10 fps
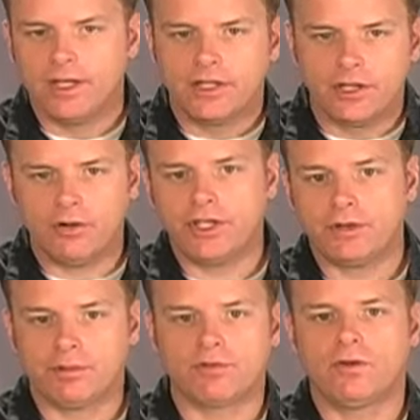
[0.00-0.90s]
Knowing your
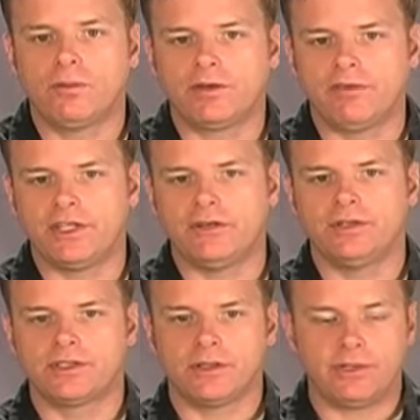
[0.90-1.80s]
performing venue
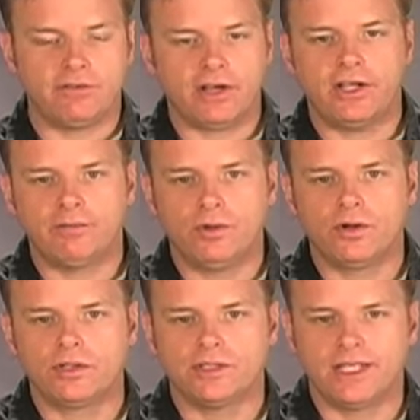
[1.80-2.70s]
is going to be very
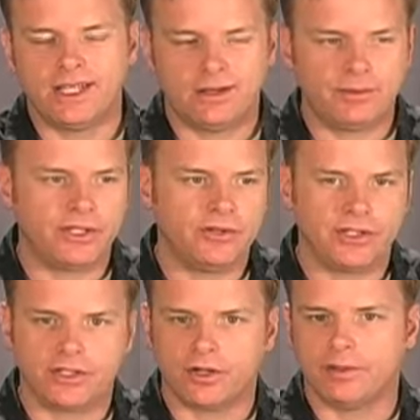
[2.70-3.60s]
important in helping you
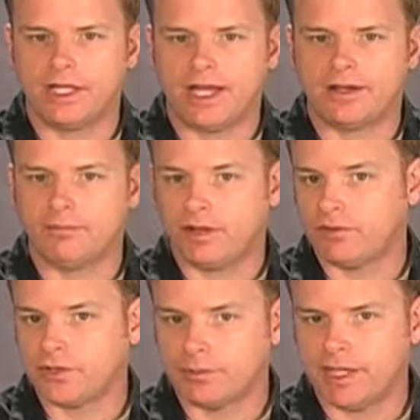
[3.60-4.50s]
determine how to
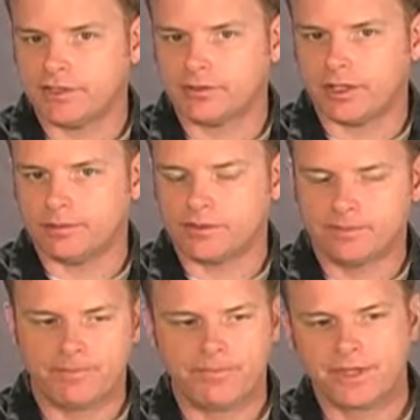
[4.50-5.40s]
muffle your bass drums.
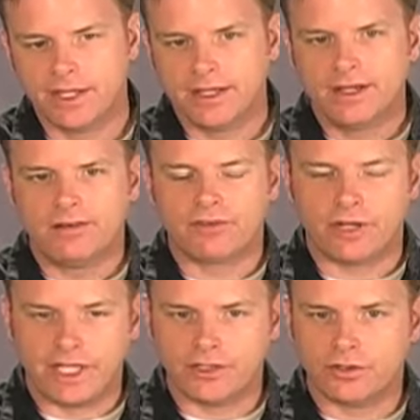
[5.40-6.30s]
For
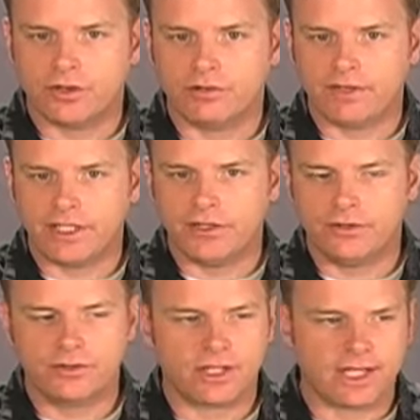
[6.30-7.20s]
indoor
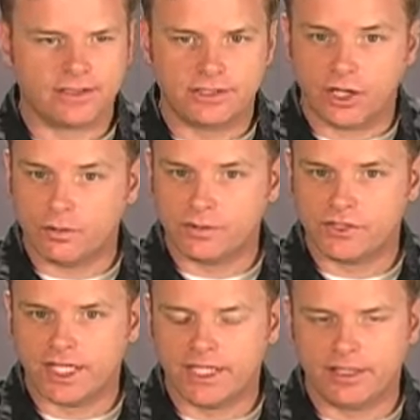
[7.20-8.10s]
venues like dome
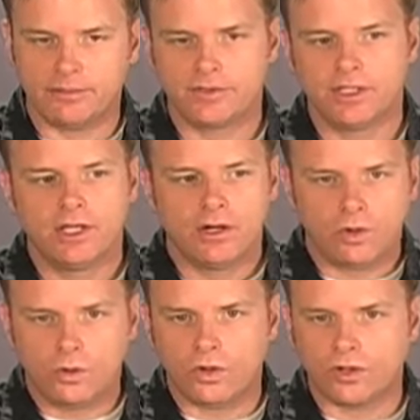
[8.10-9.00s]
stadiums
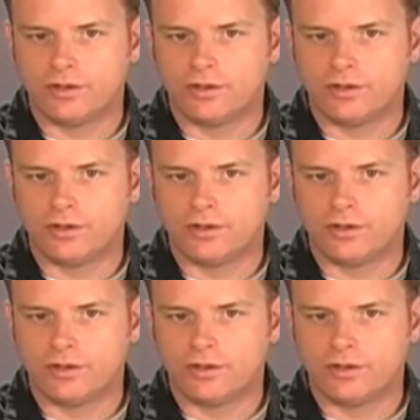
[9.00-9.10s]
or